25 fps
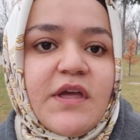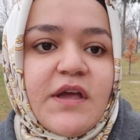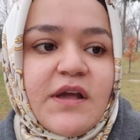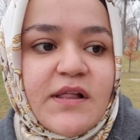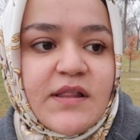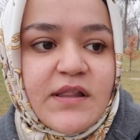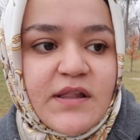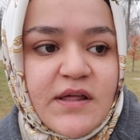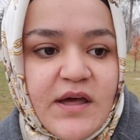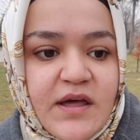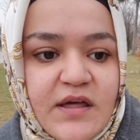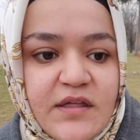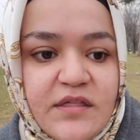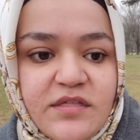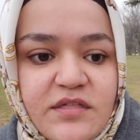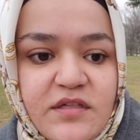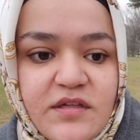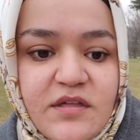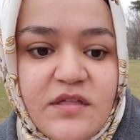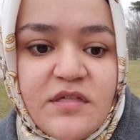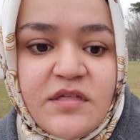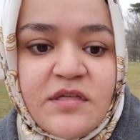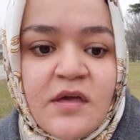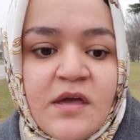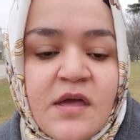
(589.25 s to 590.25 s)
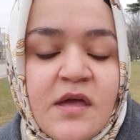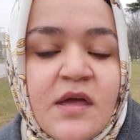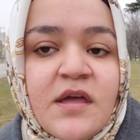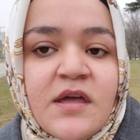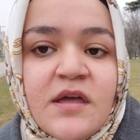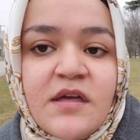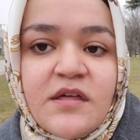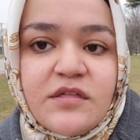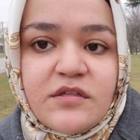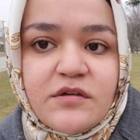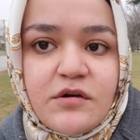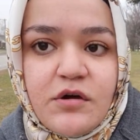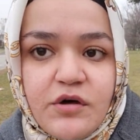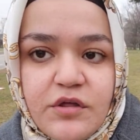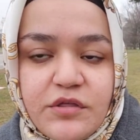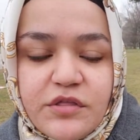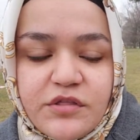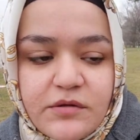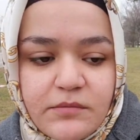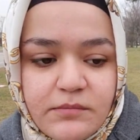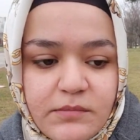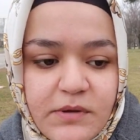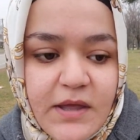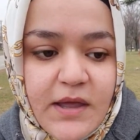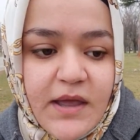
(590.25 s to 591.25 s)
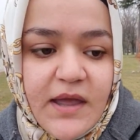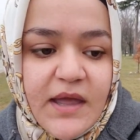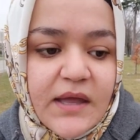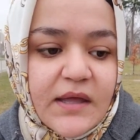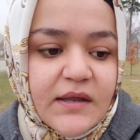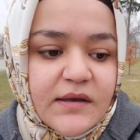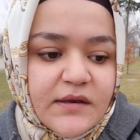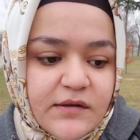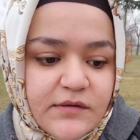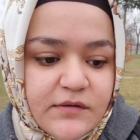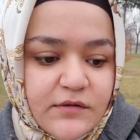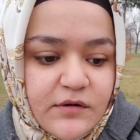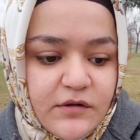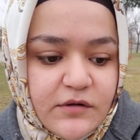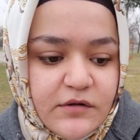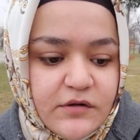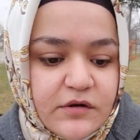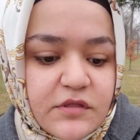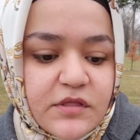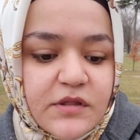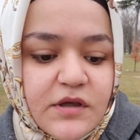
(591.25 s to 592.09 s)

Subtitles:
classes is costing me $80.